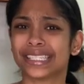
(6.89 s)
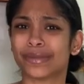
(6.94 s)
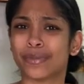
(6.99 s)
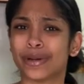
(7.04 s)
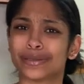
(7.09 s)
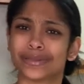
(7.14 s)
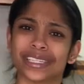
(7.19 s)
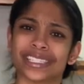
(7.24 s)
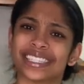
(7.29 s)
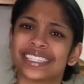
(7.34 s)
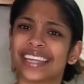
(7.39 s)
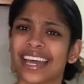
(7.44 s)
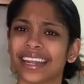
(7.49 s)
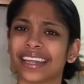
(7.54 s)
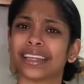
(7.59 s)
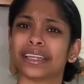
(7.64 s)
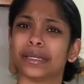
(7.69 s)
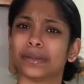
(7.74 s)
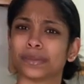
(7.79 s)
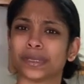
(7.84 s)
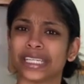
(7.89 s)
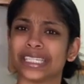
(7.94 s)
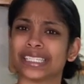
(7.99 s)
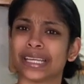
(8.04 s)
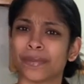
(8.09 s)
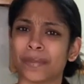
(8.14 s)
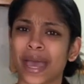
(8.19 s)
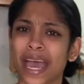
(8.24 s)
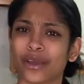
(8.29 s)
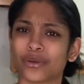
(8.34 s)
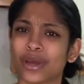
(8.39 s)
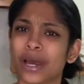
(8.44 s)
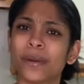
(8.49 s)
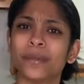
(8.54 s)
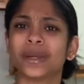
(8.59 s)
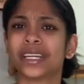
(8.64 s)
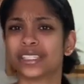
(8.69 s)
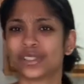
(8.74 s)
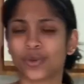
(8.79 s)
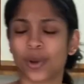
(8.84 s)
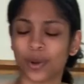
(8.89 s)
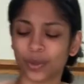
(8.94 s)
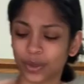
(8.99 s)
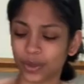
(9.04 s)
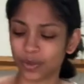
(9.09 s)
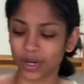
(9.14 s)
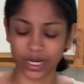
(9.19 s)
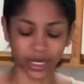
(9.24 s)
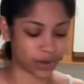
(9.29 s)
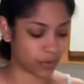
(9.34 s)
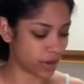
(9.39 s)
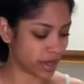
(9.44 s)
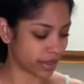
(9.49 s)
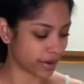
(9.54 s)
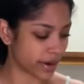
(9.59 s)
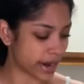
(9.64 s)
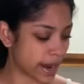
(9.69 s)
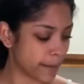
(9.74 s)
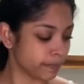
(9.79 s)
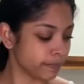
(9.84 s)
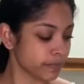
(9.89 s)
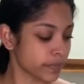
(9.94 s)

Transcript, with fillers: most aesthetically pleasing background, but it's what we're working with, all right?